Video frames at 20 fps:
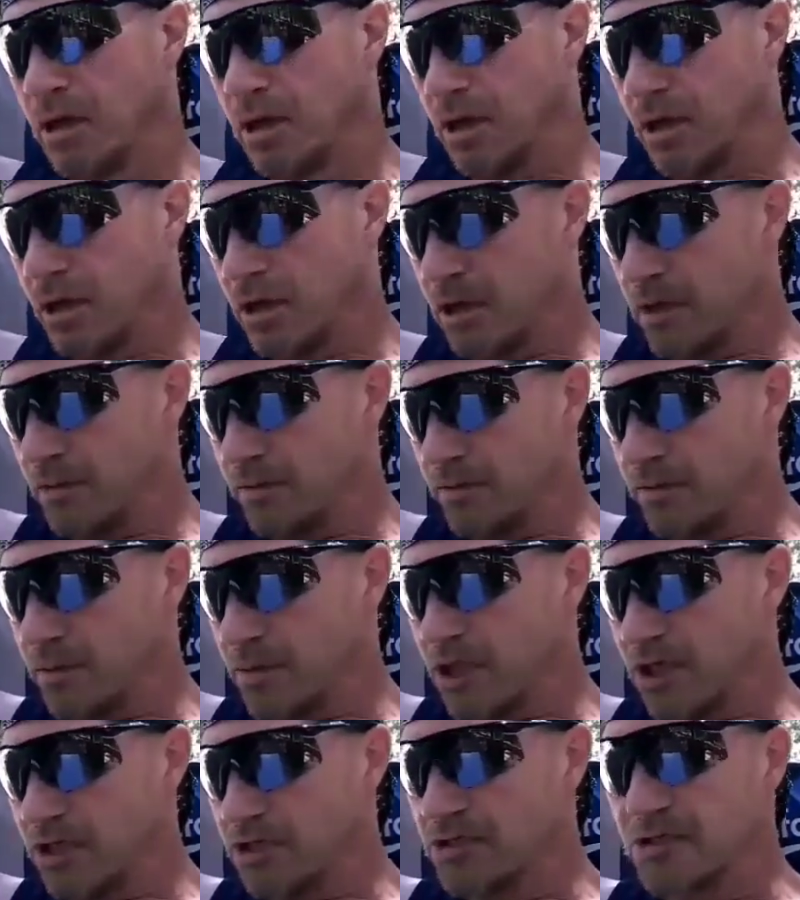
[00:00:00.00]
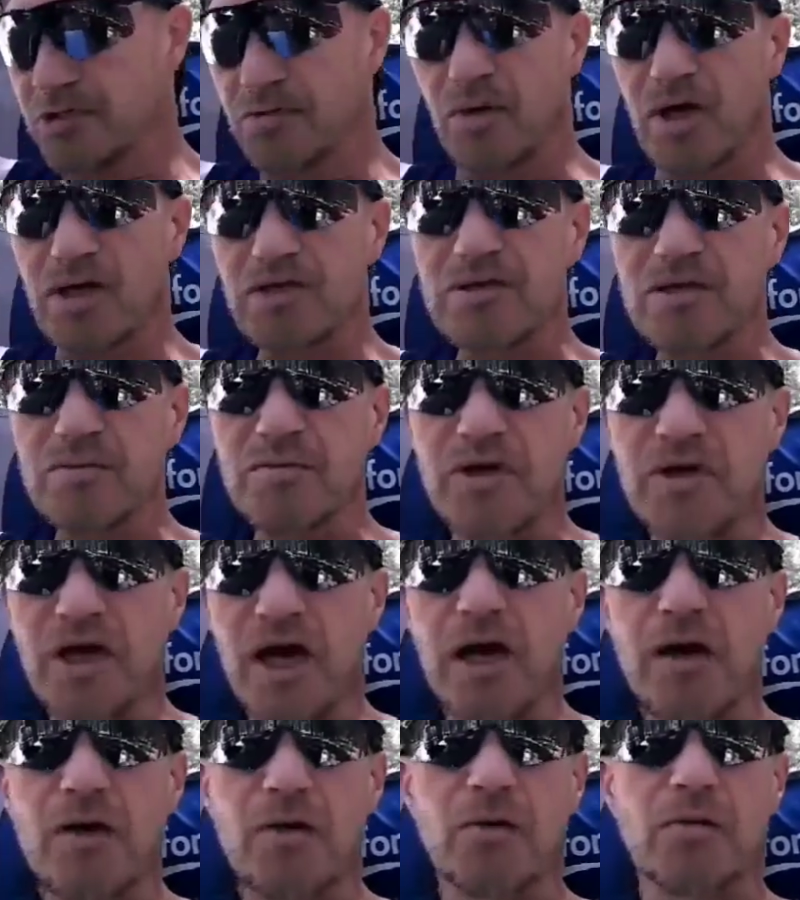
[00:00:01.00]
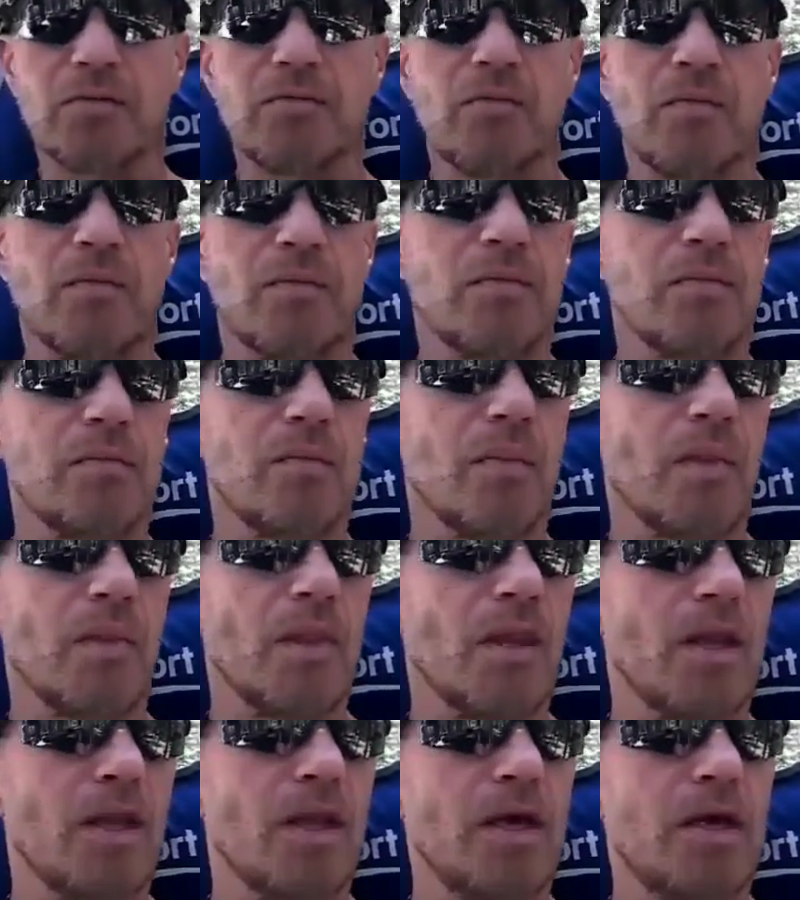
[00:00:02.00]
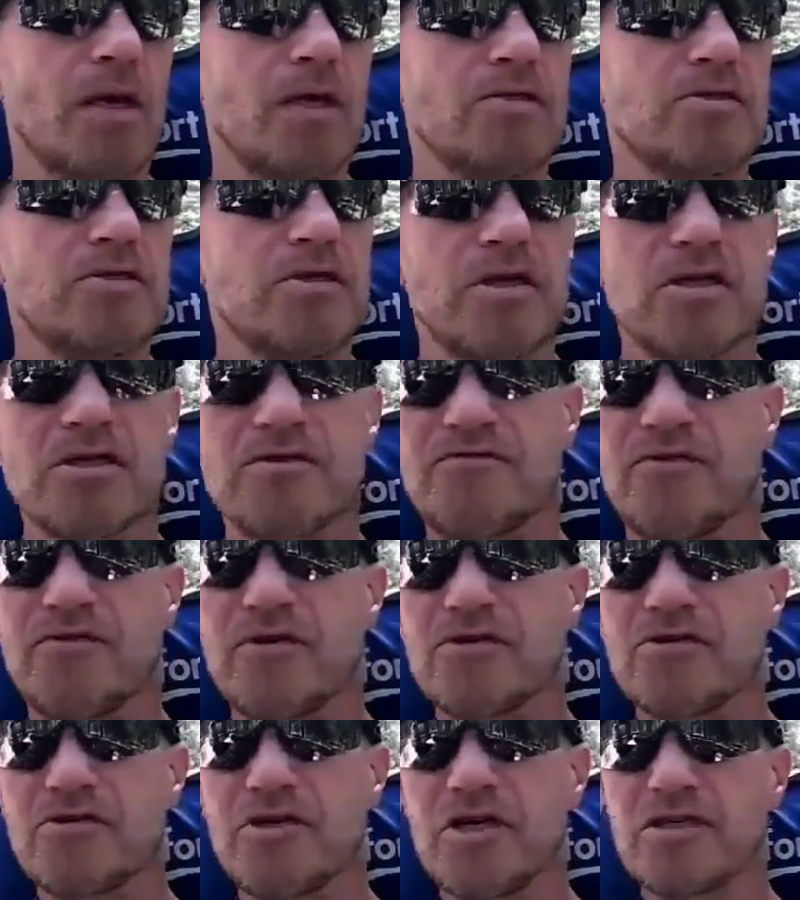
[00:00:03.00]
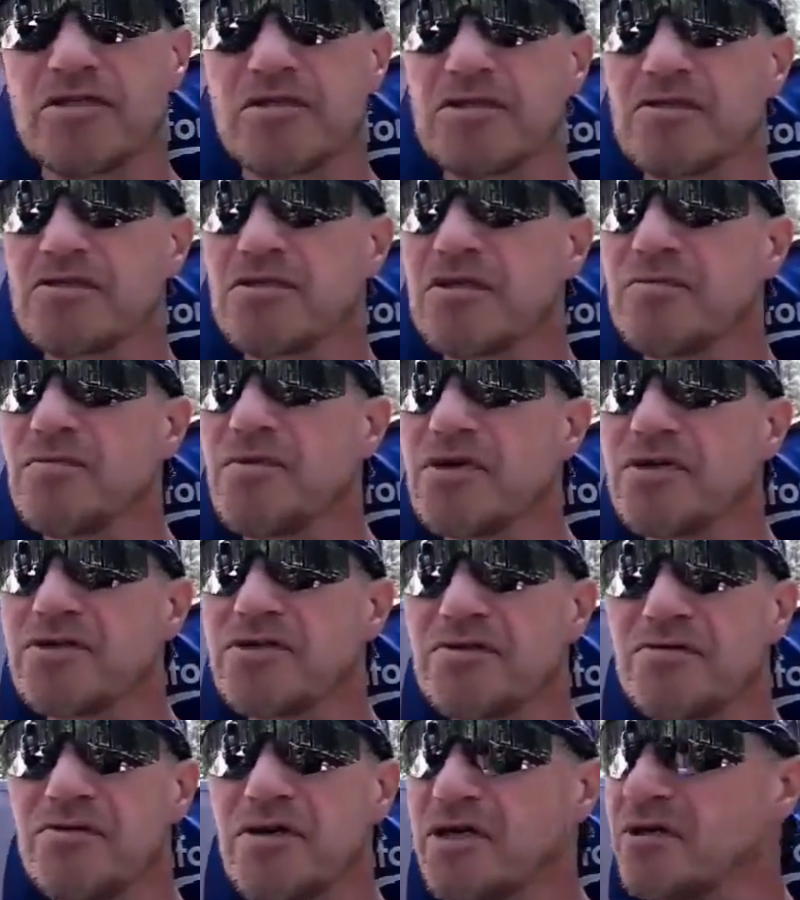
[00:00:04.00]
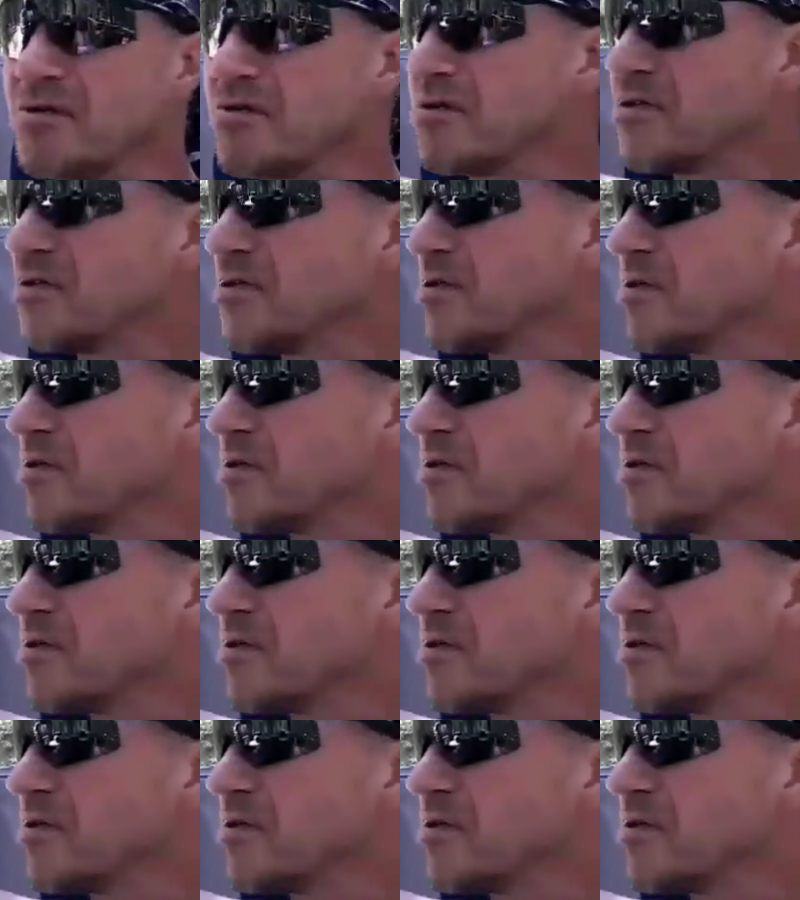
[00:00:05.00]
Because she wants to be out. And she has fun chasing the chipmunks around.